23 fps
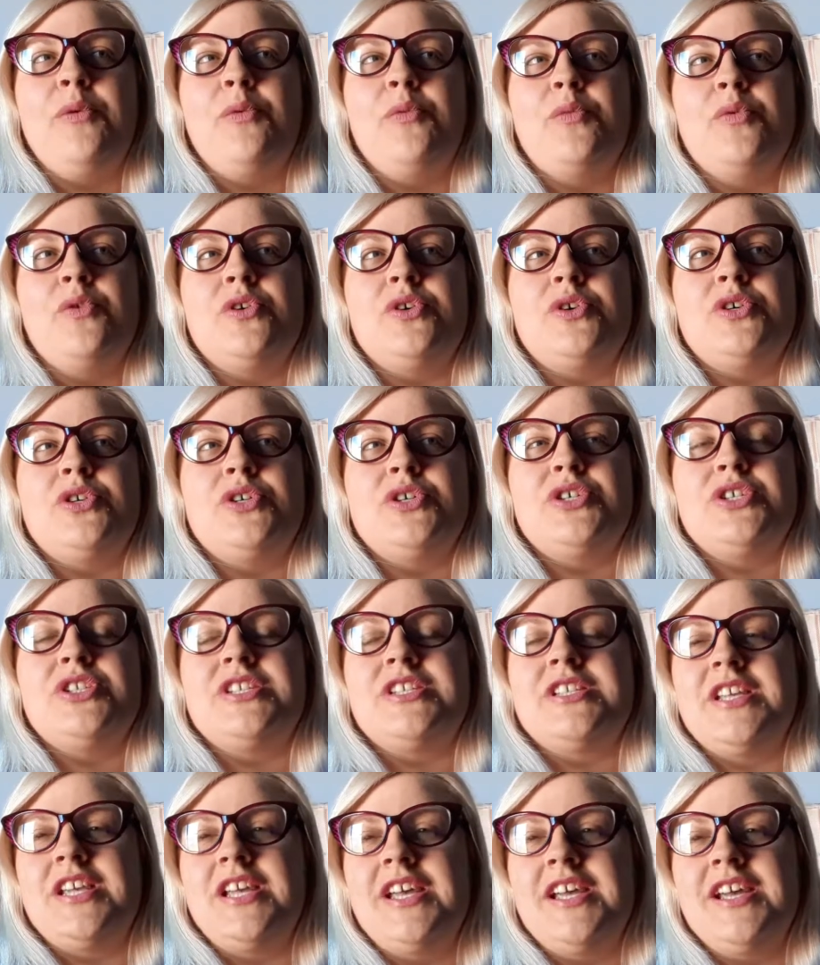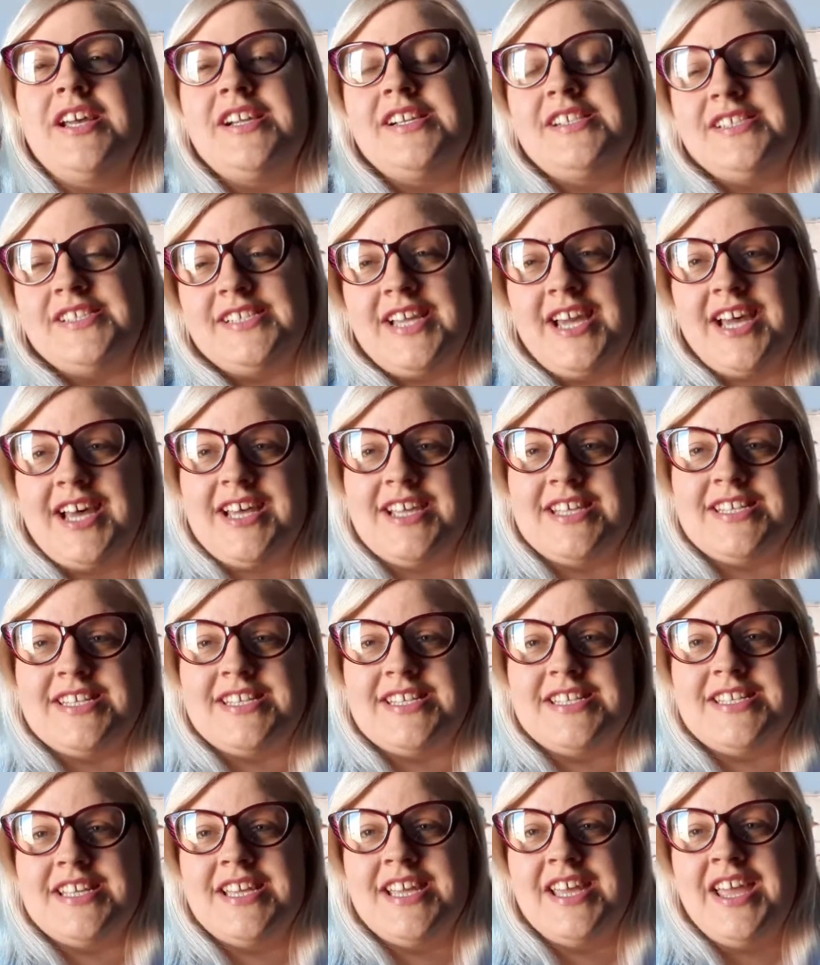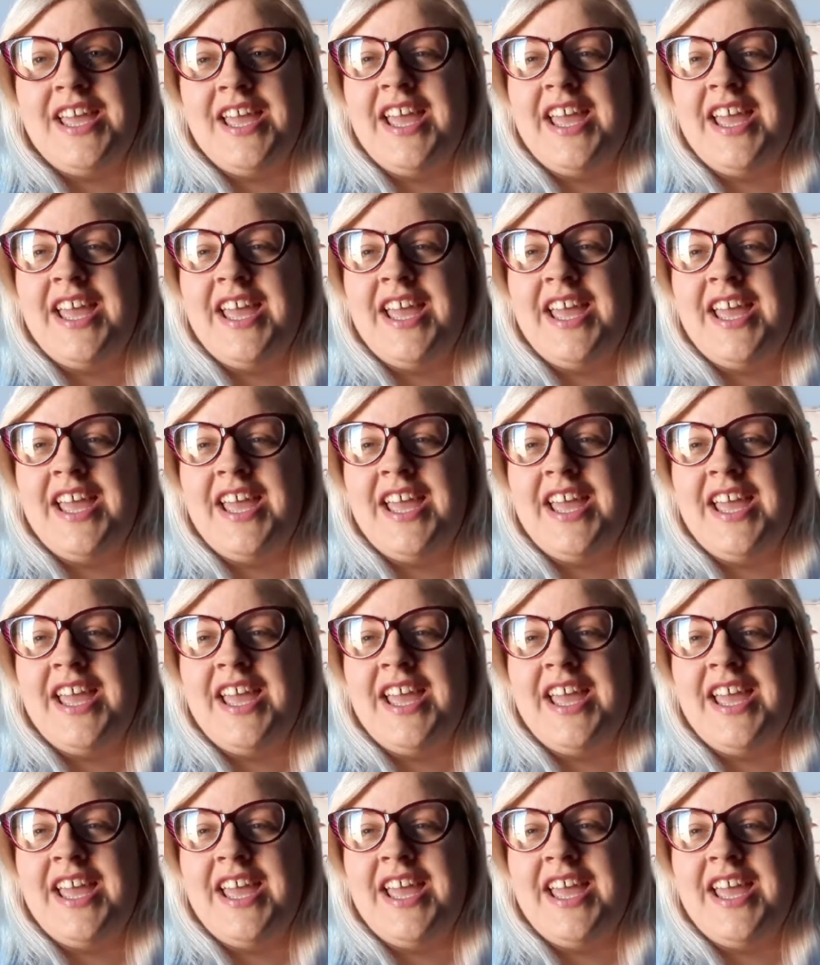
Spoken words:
was just